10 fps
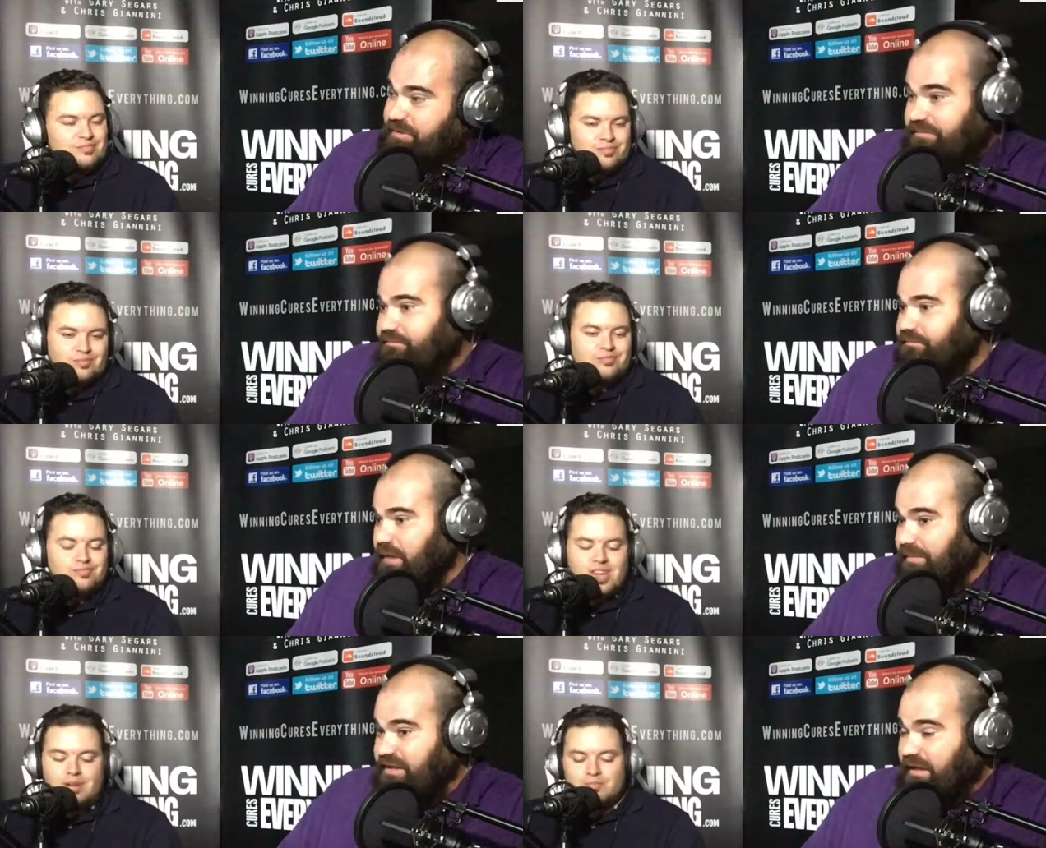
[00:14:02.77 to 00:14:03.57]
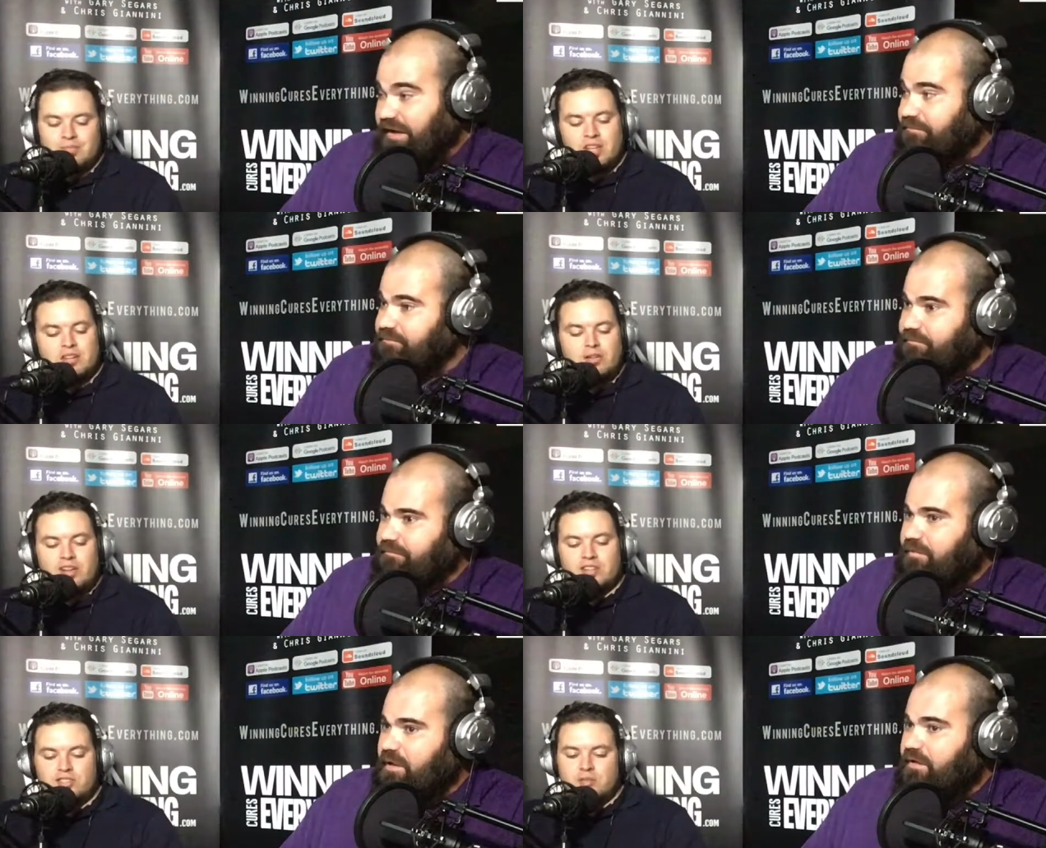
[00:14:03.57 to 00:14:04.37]
Speaker 1: but.
Speaker 2: I mean, they didn't go
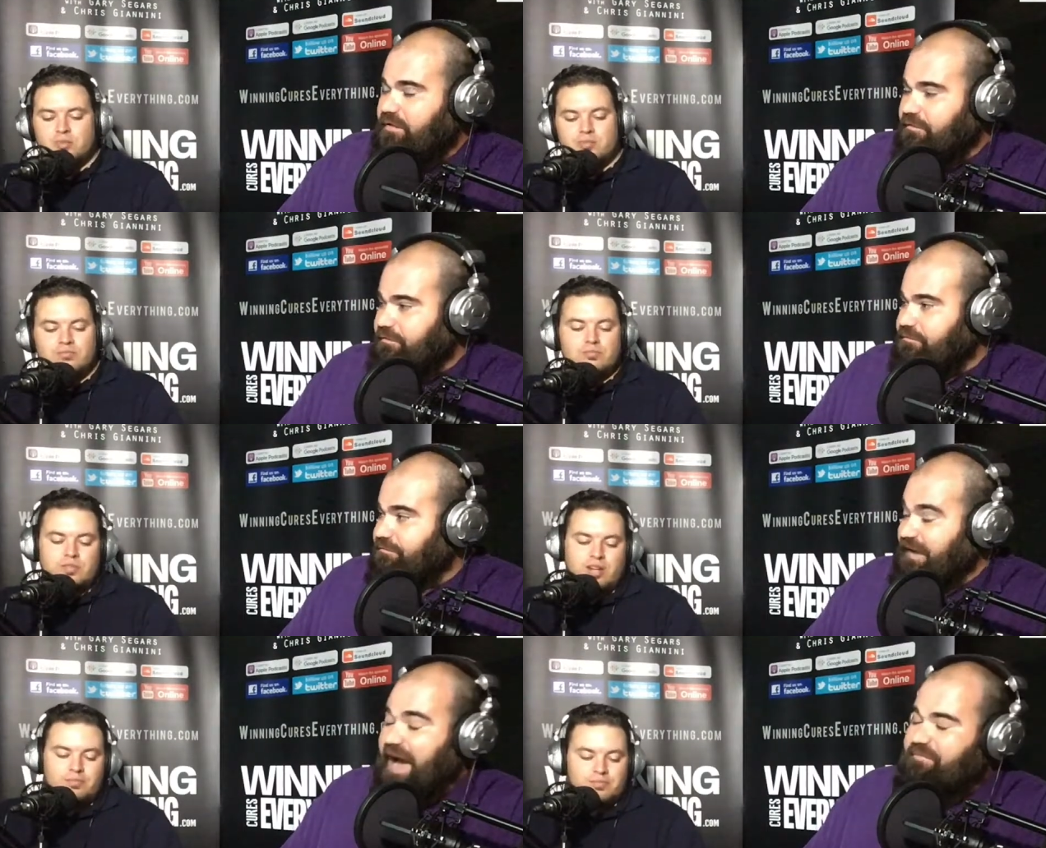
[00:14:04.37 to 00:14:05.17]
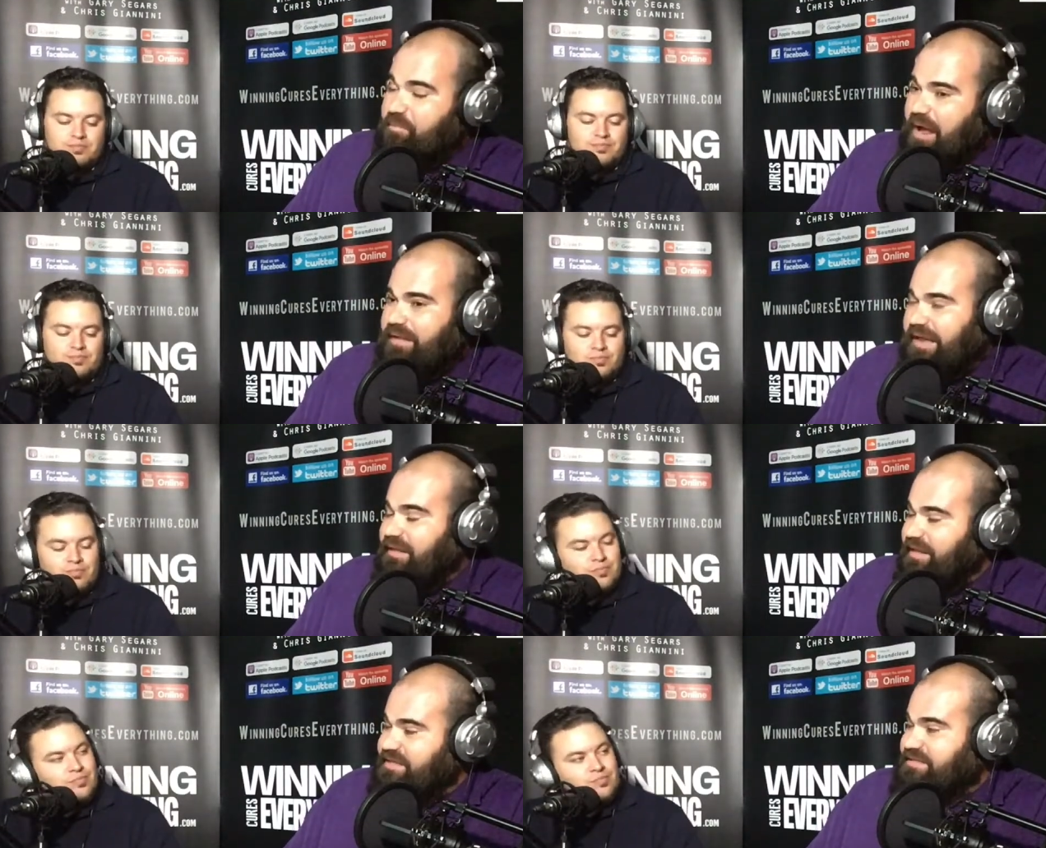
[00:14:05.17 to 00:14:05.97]
last year, but...
Speaker 1: Yeah. 5 would probably out
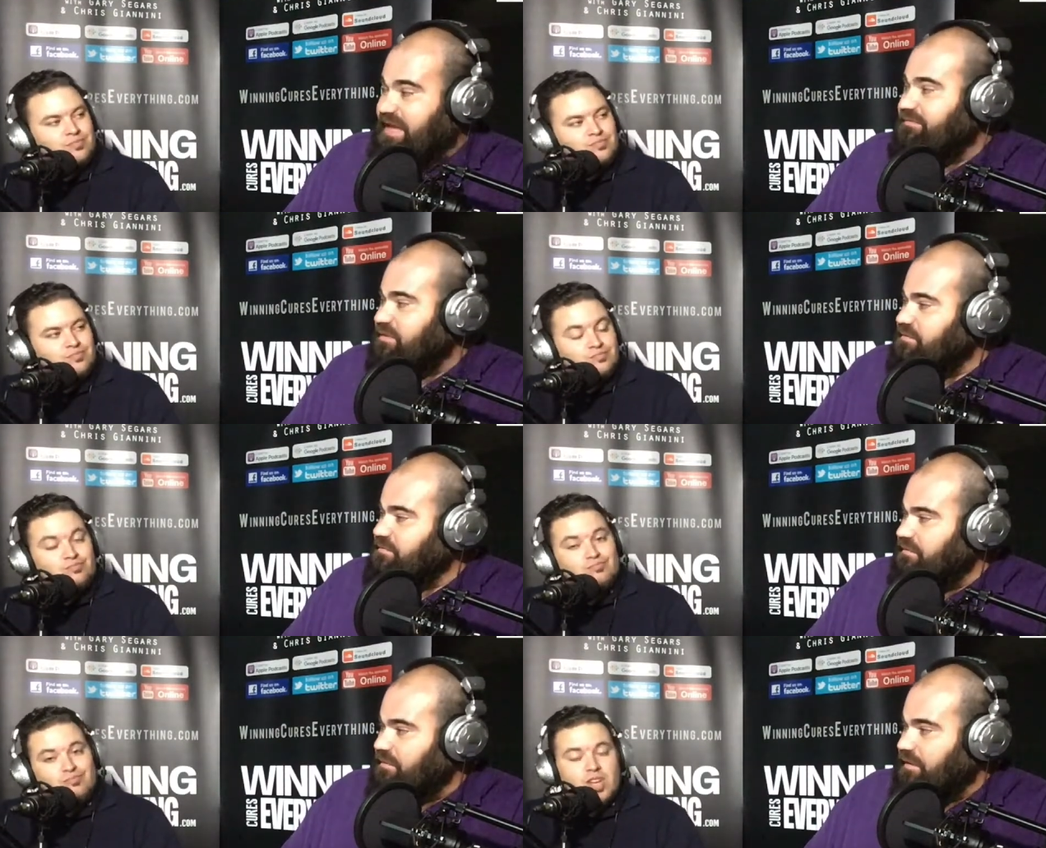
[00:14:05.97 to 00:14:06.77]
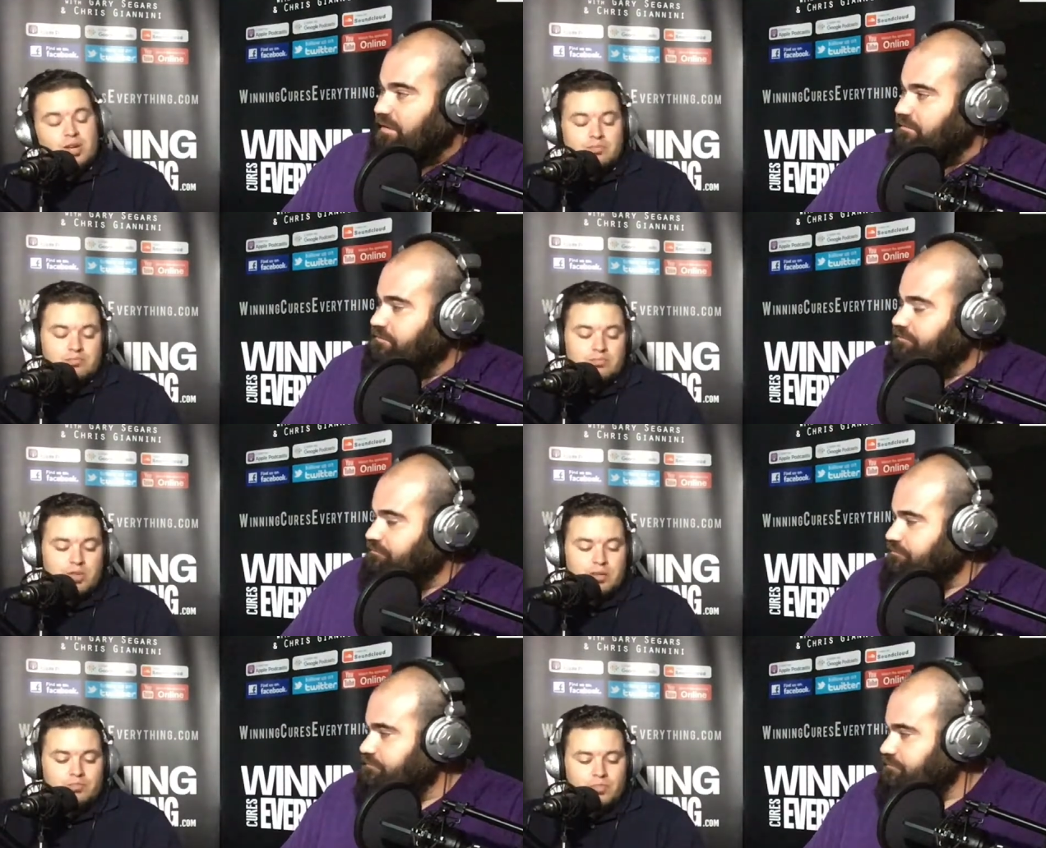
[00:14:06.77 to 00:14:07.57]
of the last 7. Yeah.
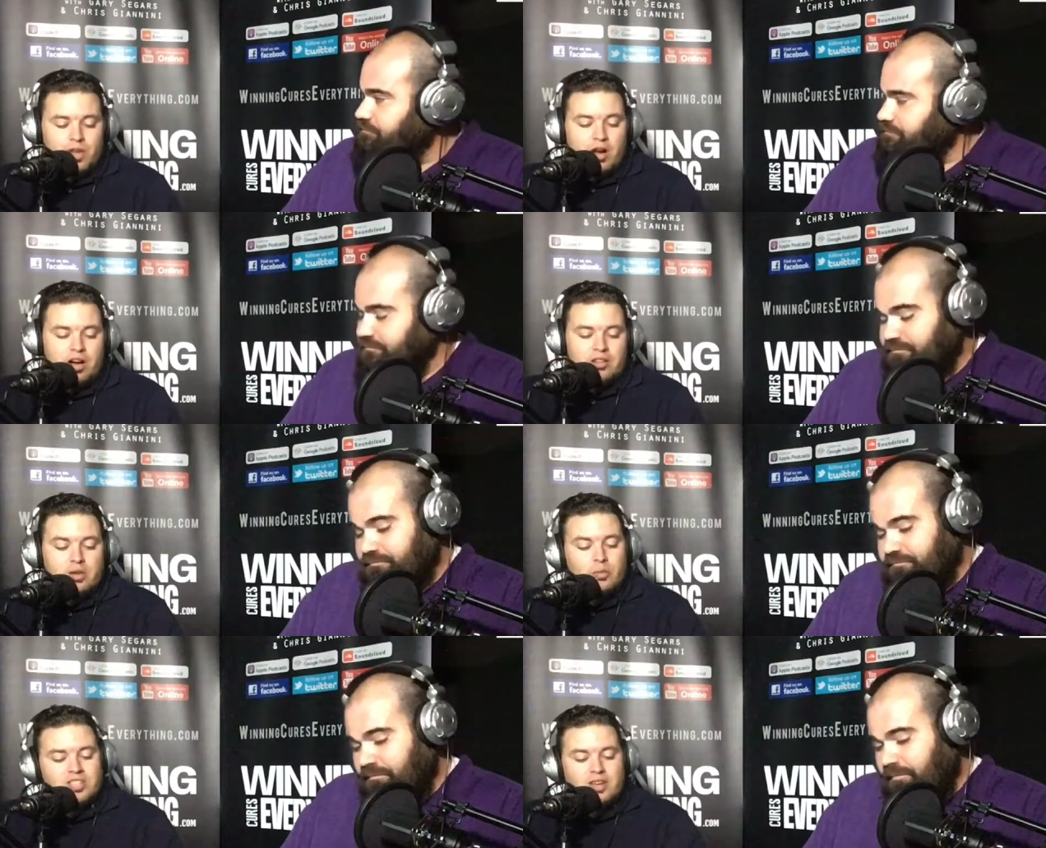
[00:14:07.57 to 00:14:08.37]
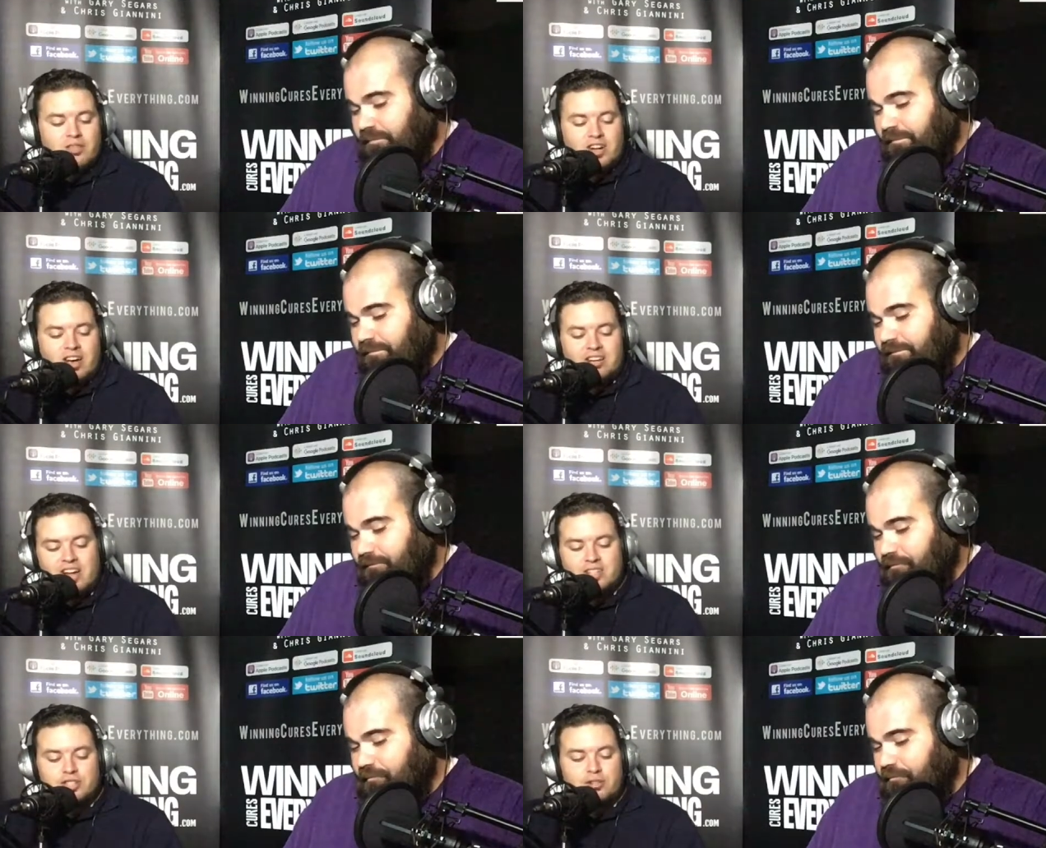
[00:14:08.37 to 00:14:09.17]
Speaker 2: They went 7-9
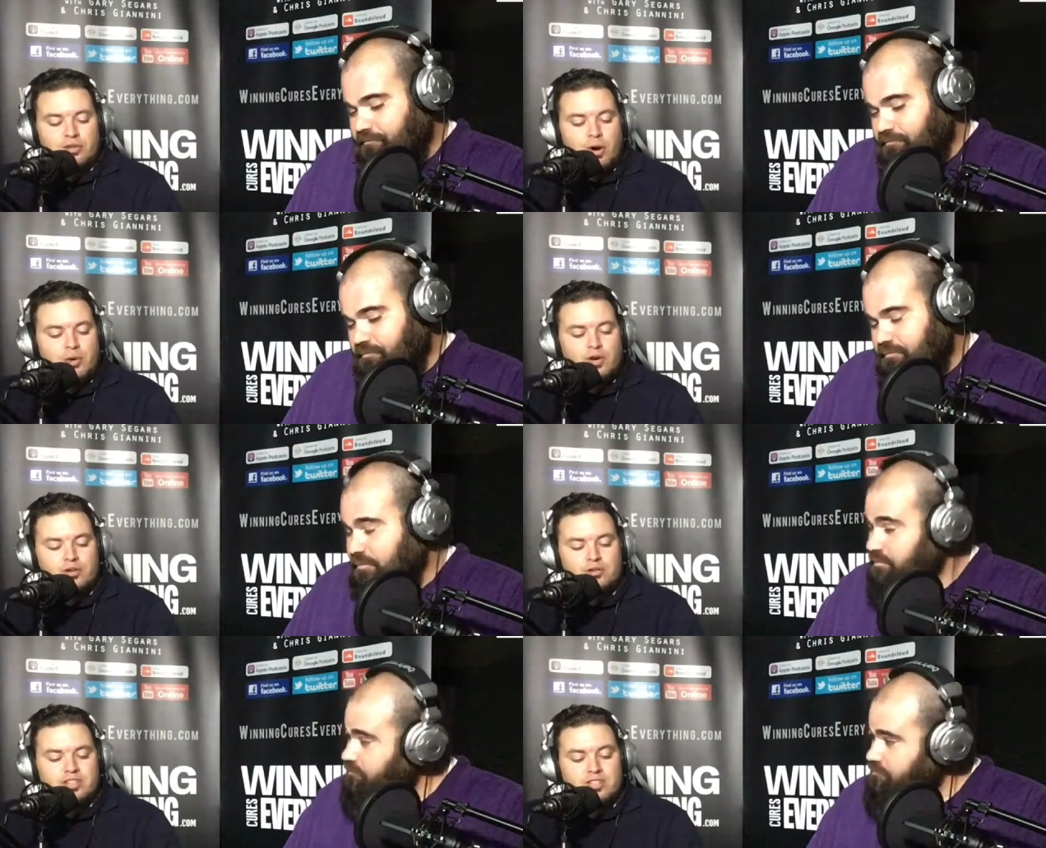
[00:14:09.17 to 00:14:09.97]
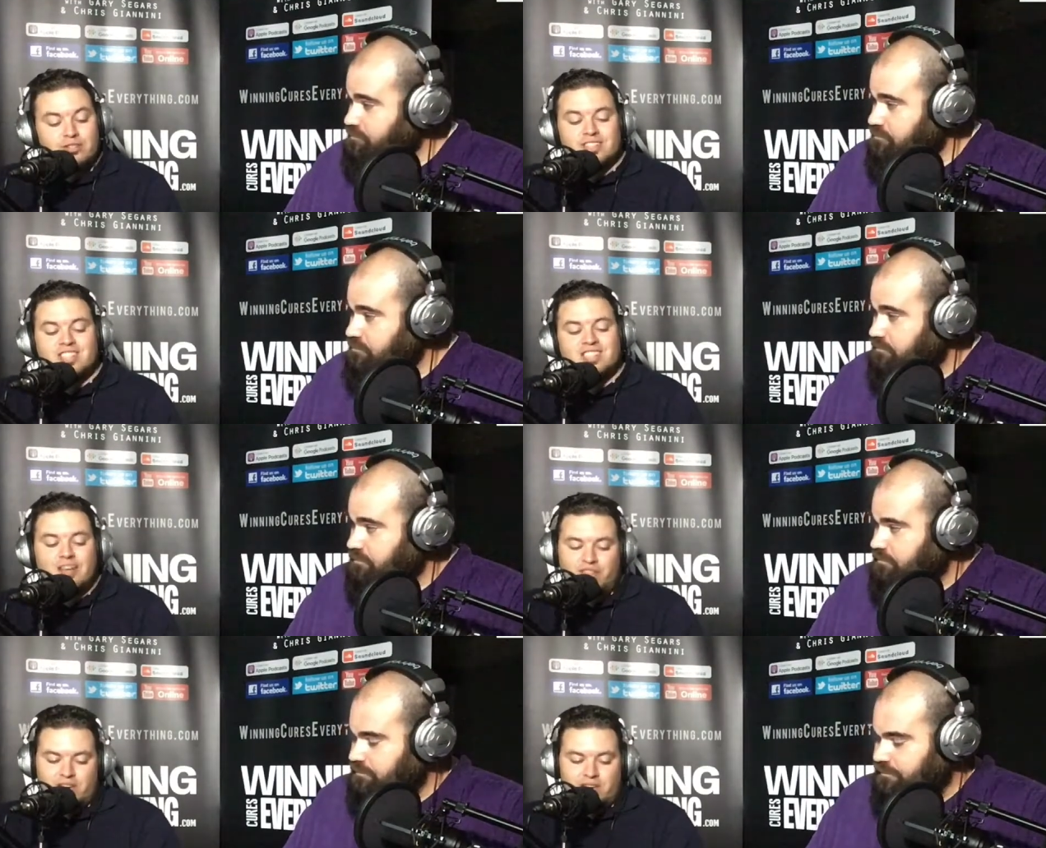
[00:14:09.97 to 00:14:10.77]
last year. They're over-under this year is
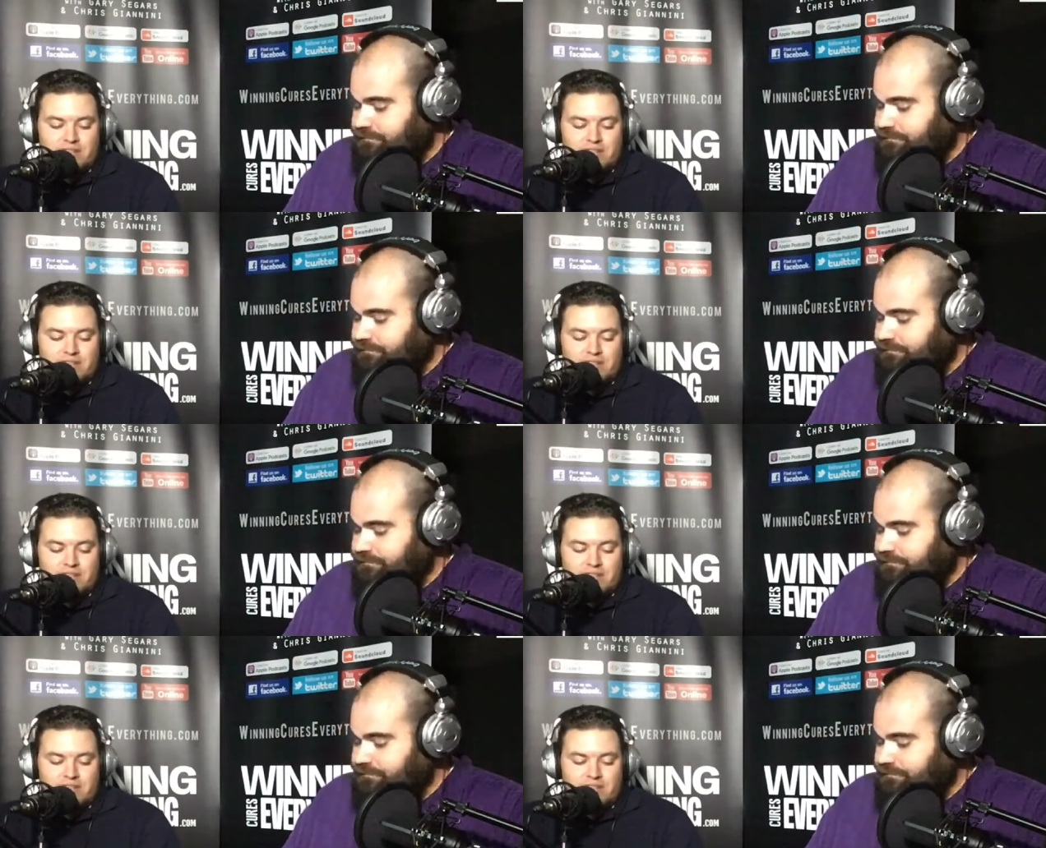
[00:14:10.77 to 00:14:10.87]
7.